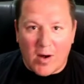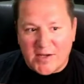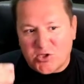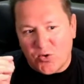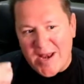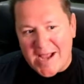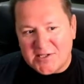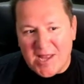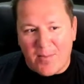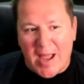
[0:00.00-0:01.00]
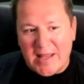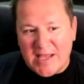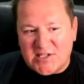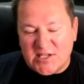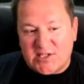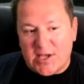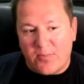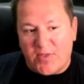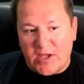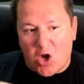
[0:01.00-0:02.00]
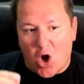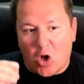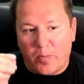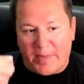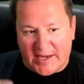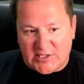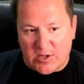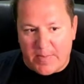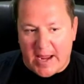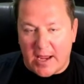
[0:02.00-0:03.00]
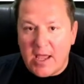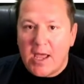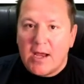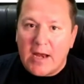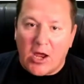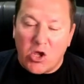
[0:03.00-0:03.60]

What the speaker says: right, so next on my list is something called Pixabay. Now